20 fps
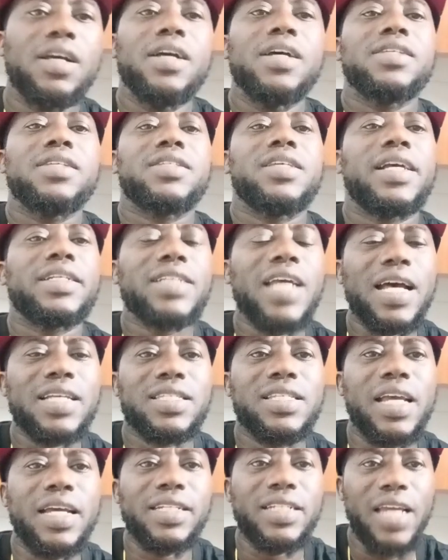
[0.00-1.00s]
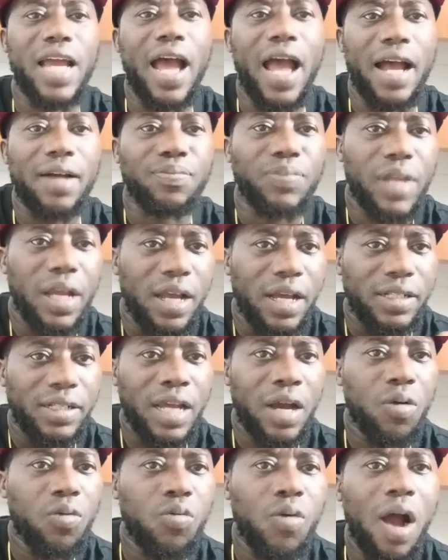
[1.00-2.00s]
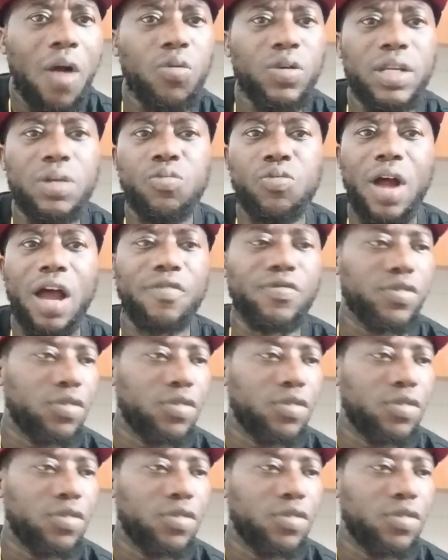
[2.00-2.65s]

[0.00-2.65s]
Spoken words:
See a chassis, dear. Not why winning Raf,